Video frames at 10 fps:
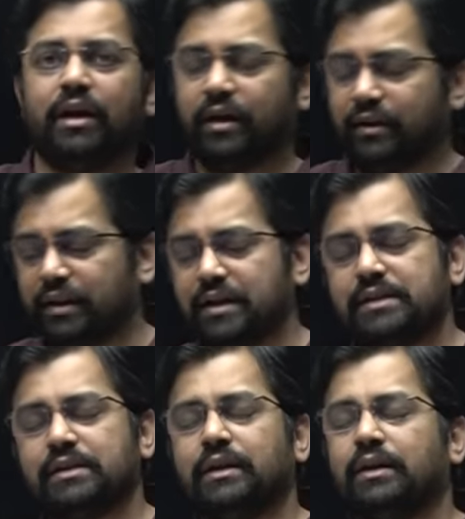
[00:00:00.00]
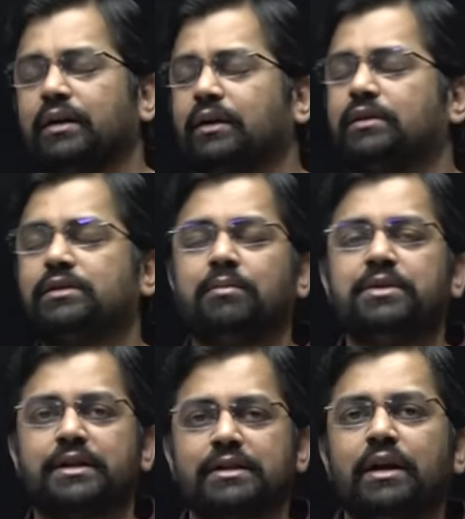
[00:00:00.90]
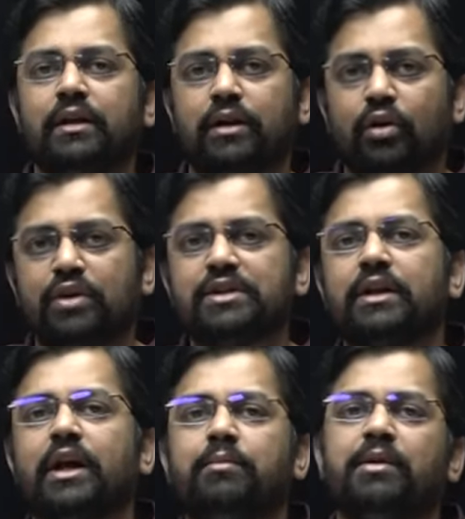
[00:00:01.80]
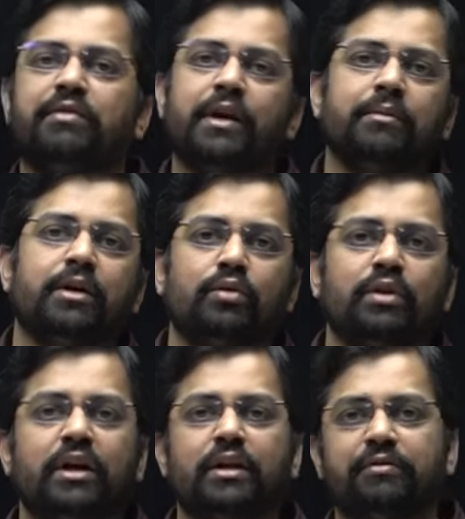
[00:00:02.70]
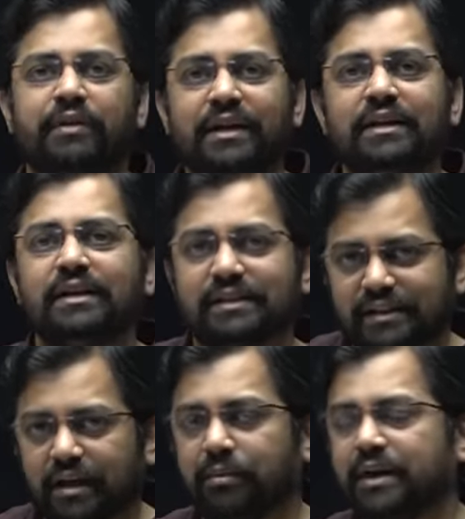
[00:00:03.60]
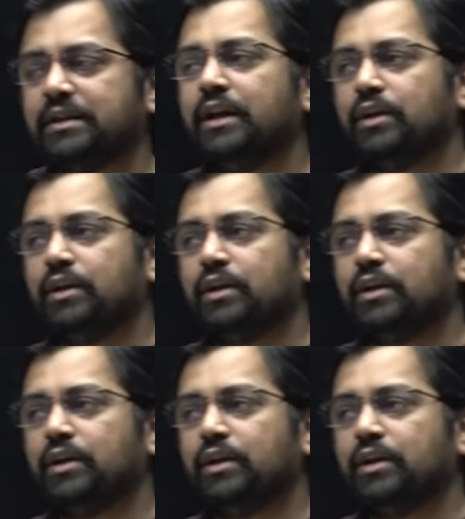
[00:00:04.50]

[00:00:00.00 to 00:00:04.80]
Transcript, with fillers: uh, in these uh, subjects, the question can be framed into the different segments.